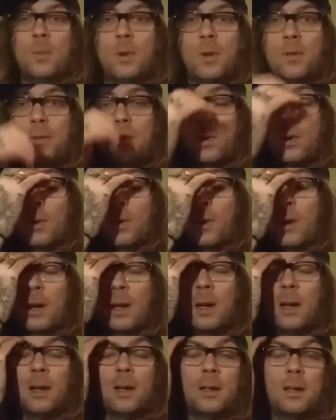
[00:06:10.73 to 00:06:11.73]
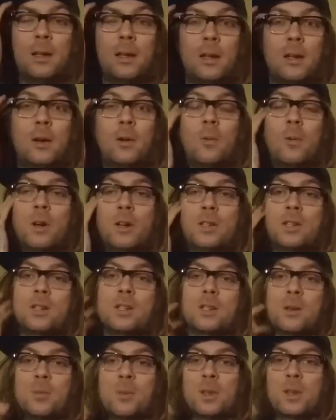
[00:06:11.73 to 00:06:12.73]
if you're you know,
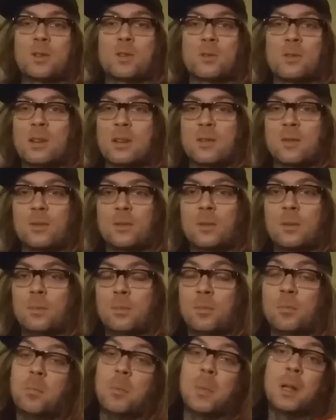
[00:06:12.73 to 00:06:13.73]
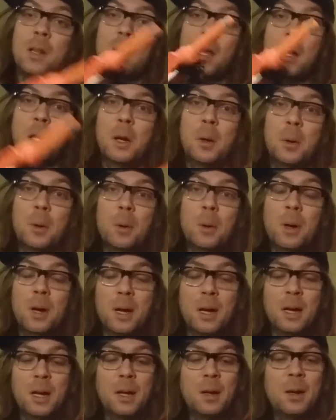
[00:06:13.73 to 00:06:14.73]
watching something stressful, a
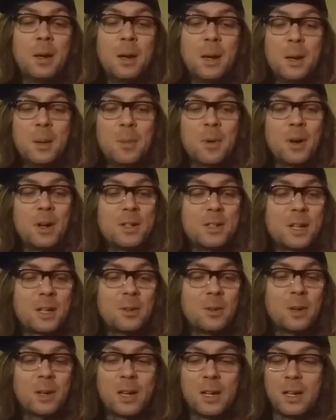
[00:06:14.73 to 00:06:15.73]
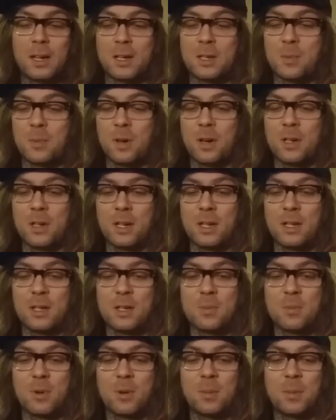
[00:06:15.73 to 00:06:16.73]
Lego project or a K-10X project
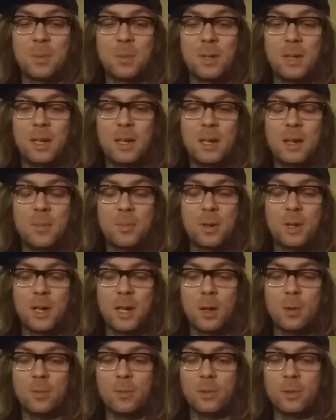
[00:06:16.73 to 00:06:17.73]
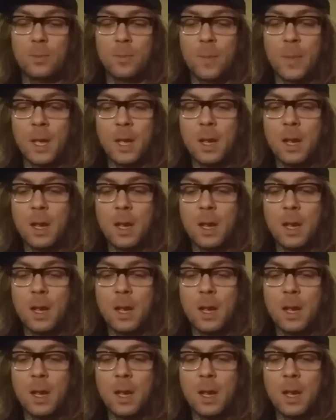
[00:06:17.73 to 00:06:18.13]
is probably pretty helpful.